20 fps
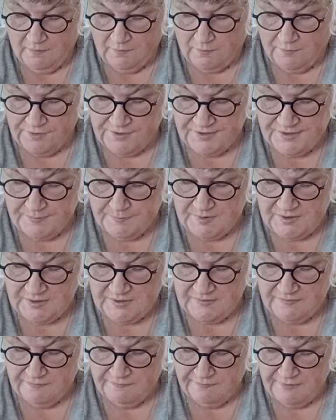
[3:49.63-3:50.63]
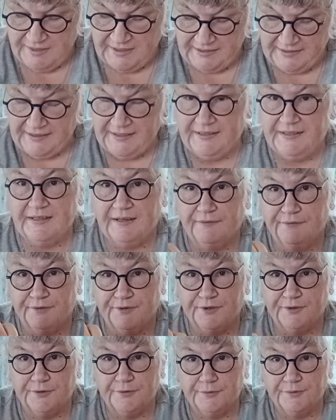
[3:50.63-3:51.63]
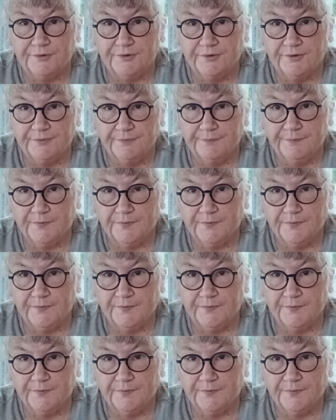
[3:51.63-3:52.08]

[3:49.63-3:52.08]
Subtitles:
Christmas Valley daffodils.